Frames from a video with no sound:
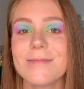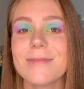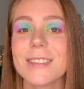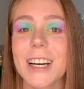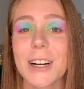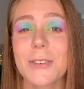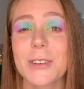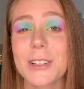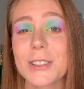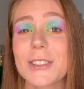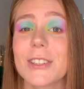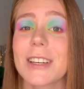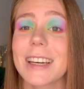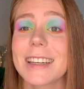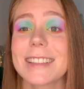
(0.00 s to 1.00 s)
I want to do
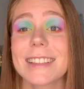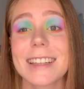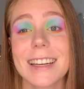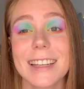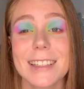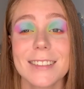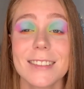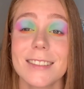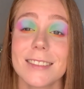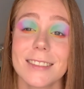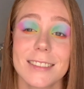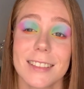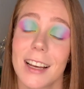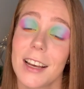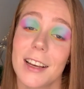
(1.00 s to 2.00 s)
gigs again.
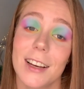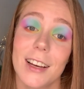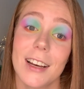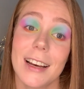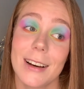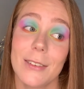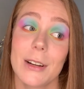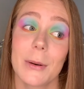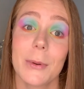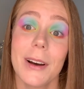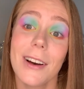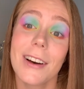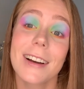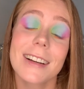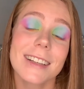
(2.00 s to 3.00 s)
I want to
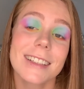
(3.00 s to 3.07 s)
work.